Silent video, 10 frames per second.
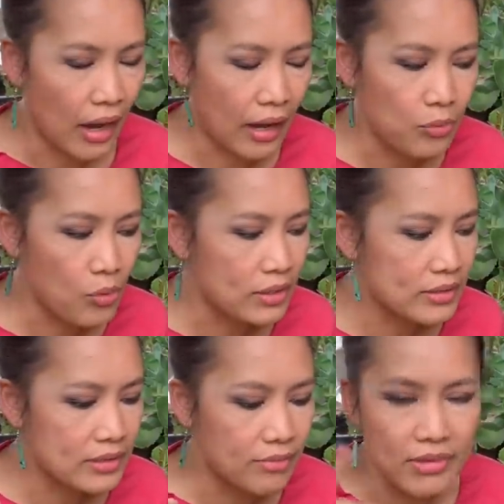I
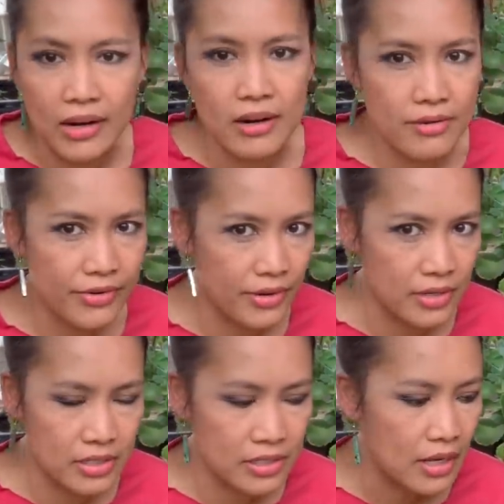was
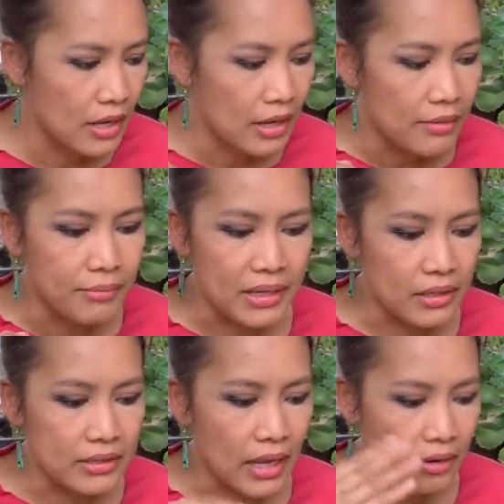nervous
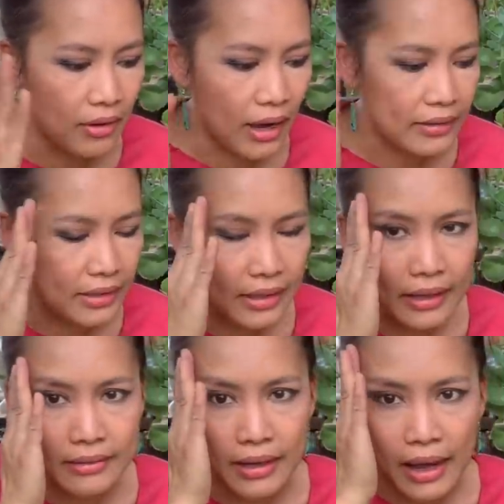because I, I
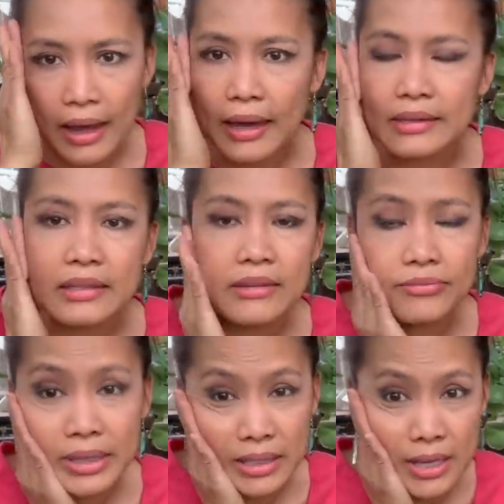didn't I didn't
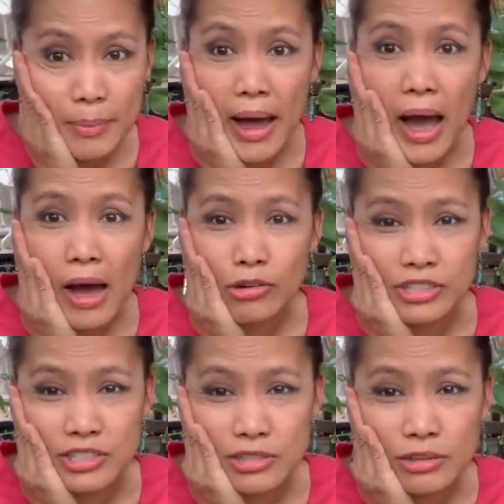believe how
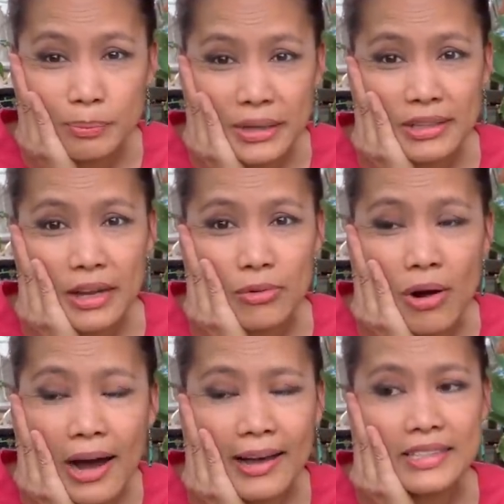stupid I
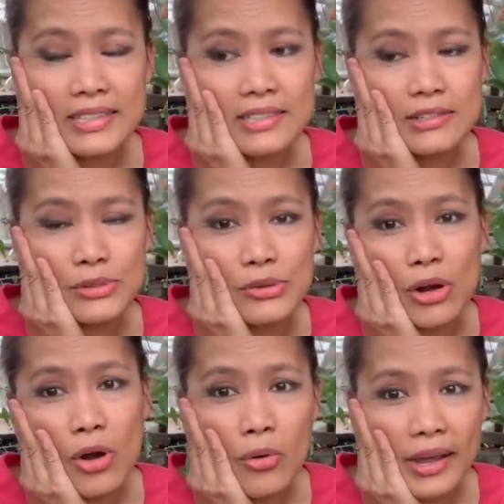was to
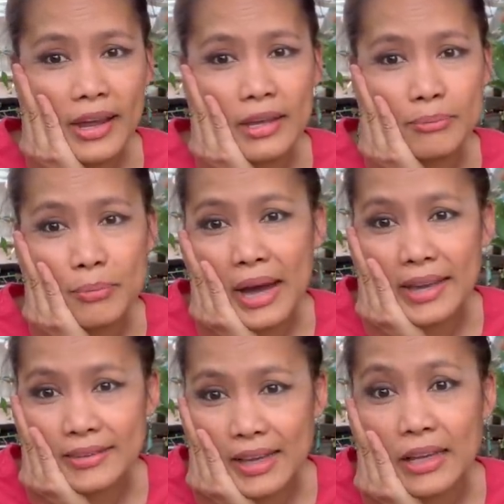go and
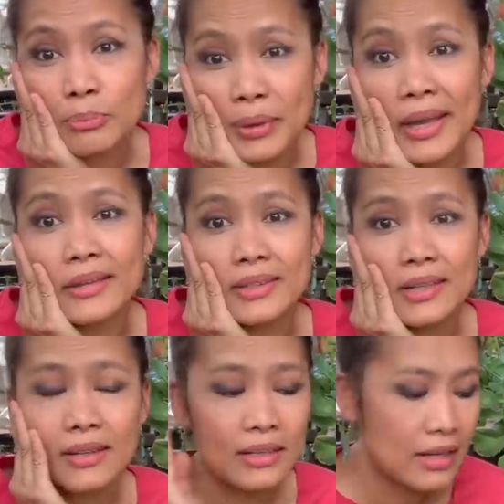buy that bait
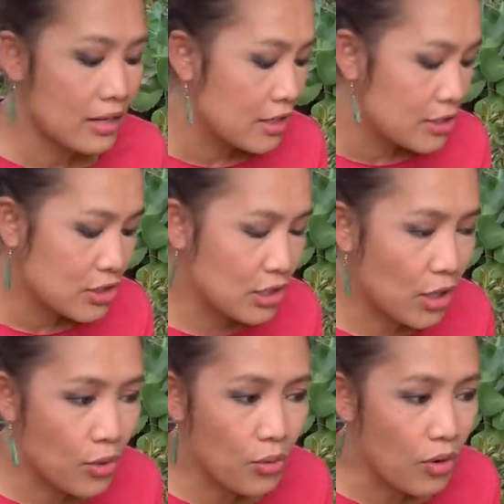
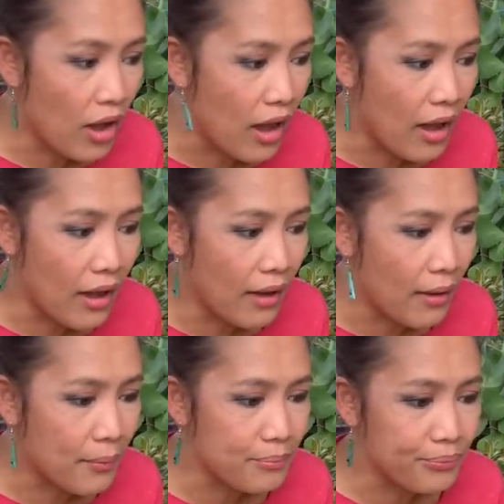so
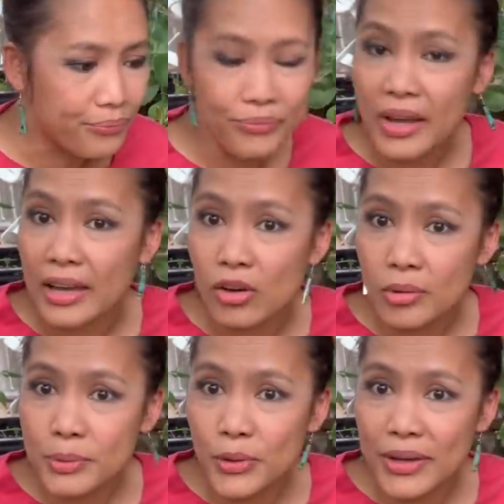um, I
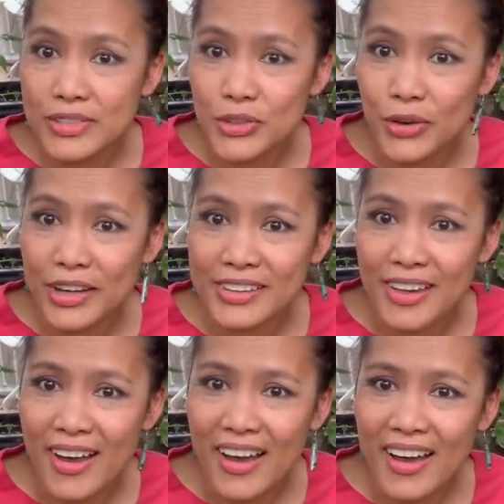hope you enjoy
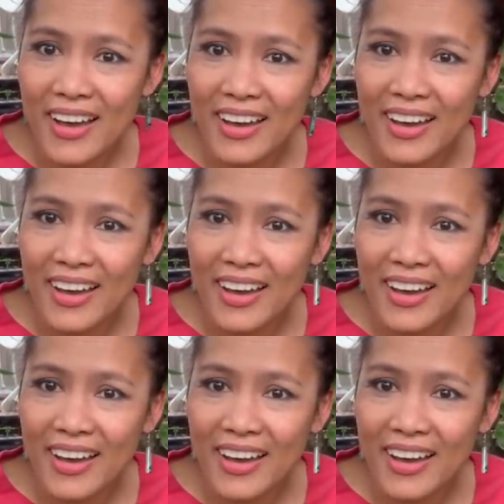the